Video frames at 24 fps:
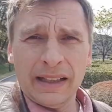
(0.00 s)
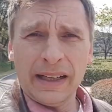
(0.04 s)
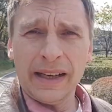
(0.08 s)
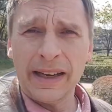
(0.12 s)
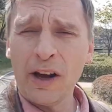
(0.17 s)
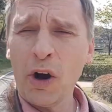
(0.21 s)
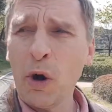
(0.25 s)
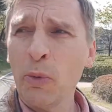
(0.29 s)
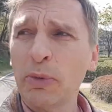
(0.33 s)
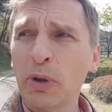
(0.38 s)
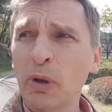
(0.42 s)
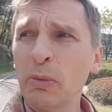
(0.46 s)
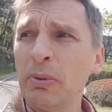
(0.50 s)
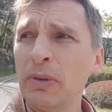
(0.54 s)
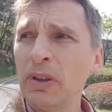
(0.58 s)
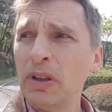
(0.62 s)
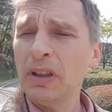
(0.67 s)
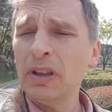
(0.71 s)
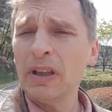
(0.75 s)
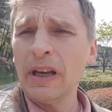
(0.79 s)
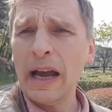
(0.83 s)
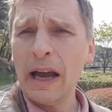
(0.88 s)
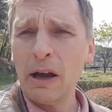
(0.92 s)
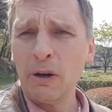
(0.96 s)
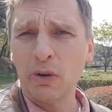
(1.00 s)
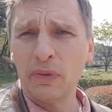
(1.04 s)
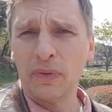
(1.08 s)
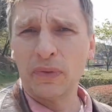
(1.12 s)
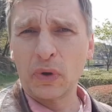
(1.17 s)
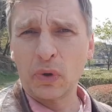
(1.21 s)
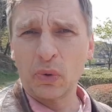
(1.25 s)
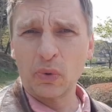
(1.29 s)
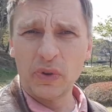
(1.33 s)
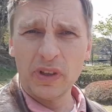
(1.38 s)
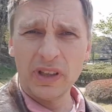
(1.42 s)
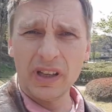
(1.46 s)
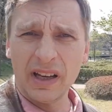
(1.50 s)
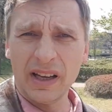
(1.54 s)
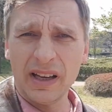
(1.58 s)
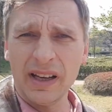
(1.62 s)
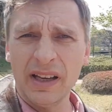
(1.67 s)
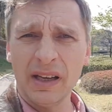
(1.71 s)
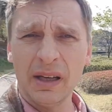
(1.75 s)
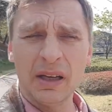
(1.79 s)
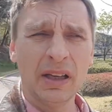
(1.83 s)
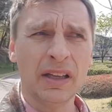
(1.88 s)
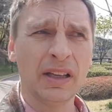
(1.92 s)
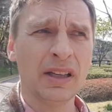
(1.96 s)
I hope to be out of Korea,
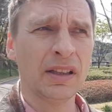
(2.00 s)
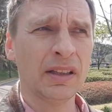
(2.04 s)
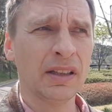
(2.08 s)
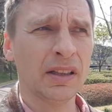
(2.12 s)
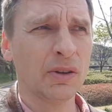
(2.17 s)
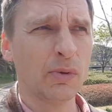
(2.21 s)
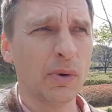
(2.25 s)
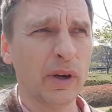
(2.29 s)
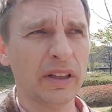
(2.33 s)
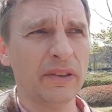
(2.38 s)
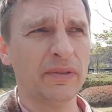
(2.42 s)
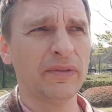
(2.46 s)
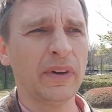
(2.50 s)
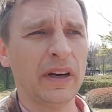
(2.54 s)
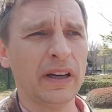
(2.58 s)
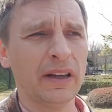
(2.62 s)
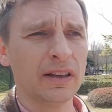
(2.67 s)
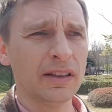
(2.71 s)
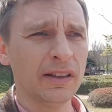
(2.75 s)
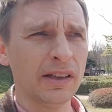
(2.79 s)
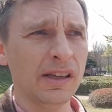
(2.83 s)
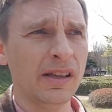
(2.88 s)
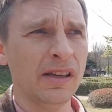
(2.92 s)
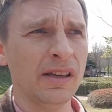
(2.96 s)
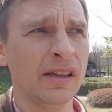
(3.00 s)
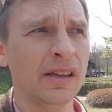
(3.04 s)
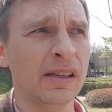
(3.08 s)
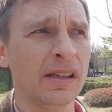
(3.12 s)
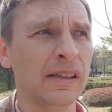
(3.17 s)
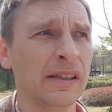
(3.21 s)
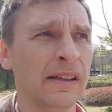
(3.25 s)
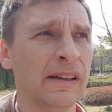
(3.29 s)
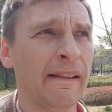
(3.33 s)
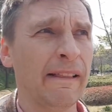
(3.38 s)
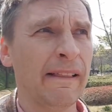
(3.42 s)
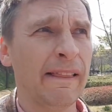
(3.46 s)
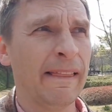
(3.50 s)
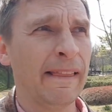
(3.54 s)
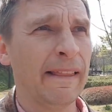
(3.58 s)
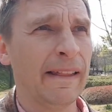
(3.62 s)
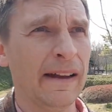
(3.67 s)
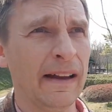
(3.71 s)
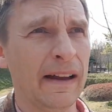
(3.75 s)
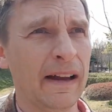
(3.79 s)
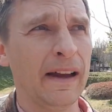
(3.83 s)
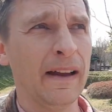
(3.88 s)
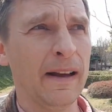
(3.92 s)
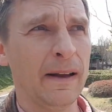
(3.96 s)
quite frankly.
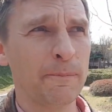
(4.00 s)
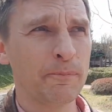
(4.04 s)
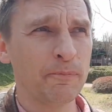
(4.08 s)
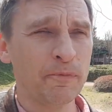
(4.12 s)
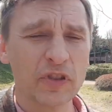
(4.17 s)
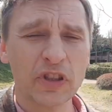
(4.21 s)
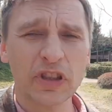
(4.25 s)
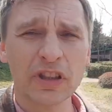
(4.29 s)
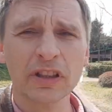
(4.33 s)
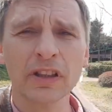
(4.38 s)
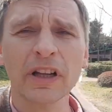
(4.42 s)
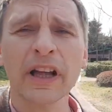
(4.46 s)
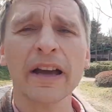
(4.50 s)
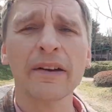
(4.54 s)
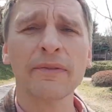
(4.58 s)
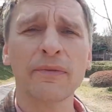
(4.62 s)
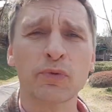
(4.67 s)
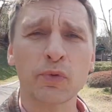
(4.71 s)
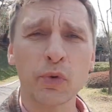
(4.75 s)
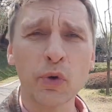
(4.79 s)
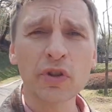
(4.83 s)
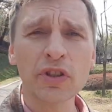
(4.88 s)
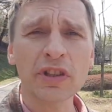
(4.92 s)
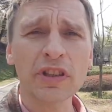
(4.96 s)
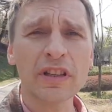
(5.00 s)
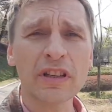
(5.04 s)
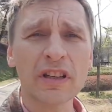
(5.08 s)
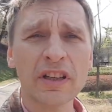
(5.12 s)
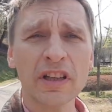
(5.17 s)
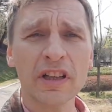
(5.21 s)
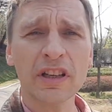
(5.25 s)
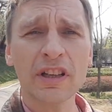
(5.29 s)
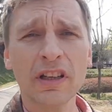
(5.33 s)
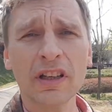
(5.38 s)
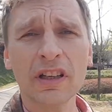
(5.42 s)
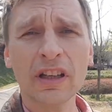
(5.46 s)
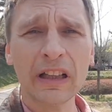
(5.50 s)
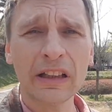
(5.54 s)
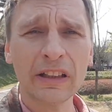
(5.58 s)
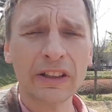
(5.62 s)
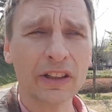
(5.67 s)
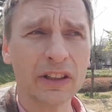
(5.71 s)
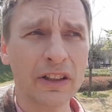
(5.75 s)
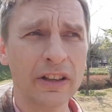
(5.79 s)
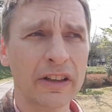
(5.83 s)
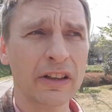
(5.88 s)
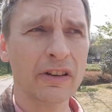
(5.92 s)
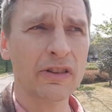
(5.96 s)
Still have roots in here,
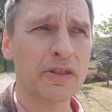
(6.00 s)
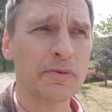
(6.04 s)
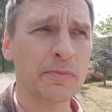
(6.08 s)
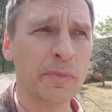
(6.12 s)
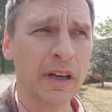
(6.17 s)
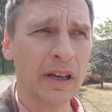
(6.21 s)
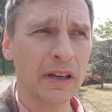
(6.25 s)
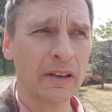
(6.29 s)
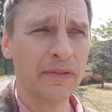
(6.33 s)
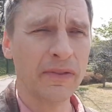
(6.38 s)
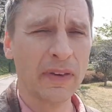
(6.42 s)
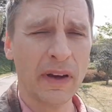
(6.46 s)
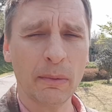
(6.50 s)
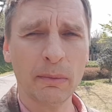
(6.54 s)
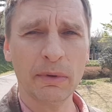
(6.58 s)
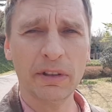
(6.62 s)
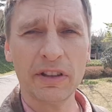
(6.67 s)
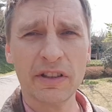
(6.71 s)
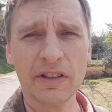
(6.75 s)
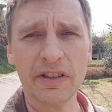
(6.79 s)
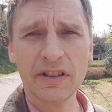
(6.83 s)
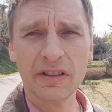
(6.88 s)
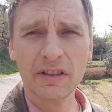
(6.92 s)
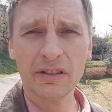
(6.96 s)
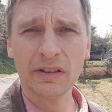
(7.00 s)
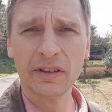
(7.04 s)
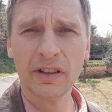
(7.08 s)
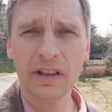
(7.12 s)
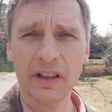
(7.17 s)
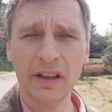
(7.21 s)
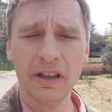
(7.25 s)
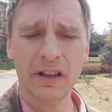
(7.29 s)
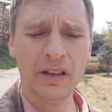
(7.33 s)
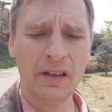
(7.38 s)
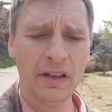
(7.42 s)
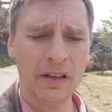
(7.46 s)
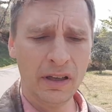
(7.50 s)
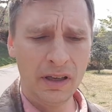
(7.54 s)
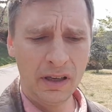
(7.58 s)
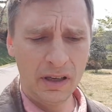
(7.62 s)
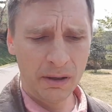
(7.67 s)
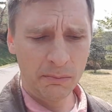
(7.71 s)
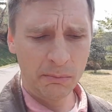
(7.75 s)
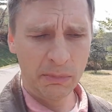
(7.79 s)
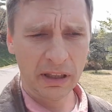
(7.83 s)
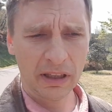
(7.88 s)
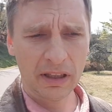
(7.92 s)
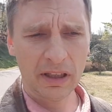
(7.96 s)
clearly, because my family is still here.
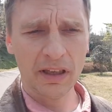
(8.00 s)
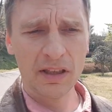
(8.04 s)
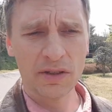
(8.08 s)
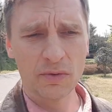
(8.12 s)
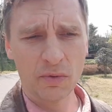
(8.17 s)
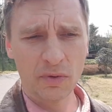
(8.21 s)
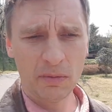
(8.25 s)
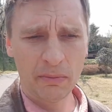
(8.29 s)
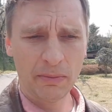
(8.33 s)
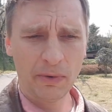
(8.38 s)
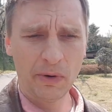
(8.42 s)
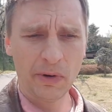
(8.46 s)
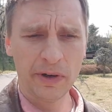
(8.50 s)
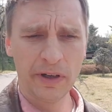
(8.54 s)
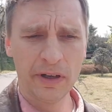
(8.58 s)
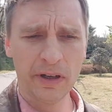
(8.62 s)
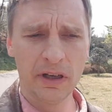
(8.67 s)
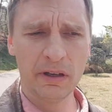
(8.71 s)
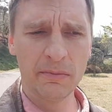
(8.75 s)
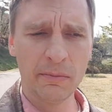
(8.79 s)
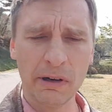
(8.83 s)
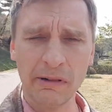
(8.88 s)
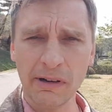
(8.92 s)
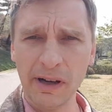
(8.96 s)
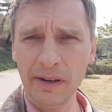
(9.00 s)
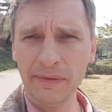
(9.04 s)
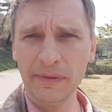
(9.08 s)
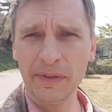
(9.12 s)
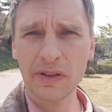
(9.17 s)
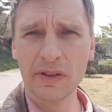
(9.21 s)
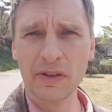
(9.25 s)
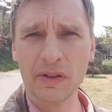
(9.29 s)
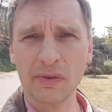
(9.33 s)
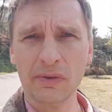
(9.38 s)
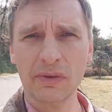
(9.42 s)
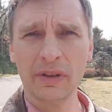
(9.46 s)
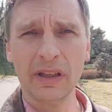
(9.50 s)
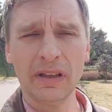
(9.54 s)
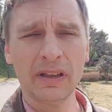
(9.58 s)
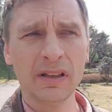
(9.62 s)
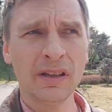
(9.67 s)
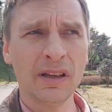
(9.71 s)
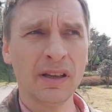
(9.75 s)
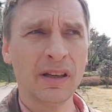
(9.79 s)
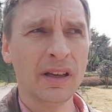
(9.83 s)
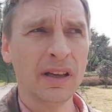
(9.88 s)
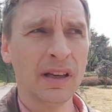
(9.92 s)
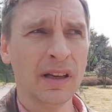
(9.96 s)
My kids were born here, my wife is Korean.
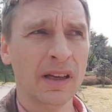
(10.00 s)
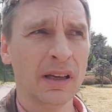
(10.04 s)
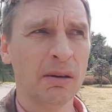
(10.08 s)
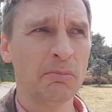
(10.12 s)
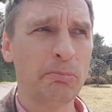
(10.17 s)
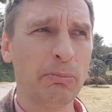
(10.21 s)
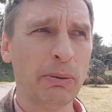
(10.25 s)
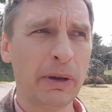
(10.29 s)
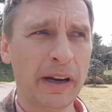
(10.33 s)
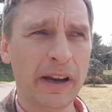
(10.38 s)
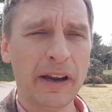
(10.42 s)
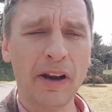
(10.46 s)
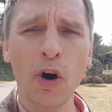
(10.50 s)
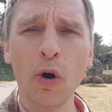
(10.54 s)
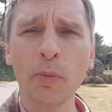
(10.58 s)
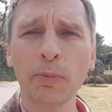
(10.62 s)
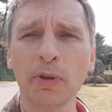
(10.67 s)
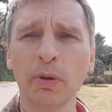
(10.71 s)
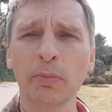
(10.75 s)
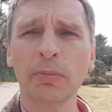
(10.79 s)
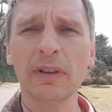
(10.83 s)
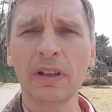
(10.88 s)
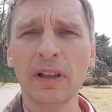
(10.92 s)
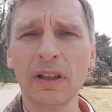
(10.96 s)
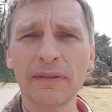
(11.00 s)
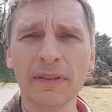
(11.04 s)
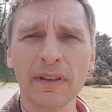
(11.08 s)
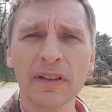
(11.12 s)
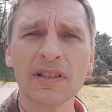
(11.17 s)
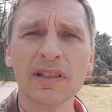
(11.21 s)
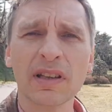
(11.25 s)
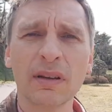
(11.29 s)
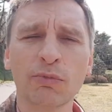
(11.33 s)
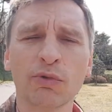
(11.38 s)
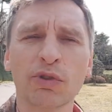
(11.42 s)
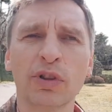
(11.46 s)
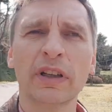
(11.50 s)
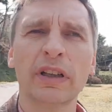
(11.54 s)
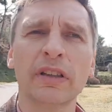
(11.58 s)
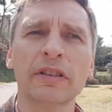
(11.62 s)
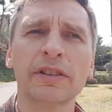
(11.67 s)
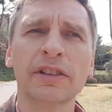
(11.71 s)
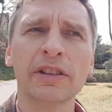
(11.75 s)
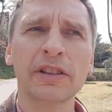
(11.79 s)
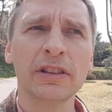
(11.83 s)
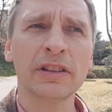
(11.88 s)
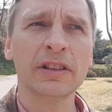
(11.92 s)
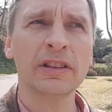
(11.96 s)
But I hope to be living somewhere
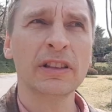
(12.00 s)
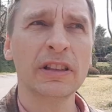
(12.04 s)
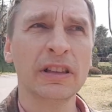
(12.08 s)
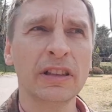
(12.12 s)
else.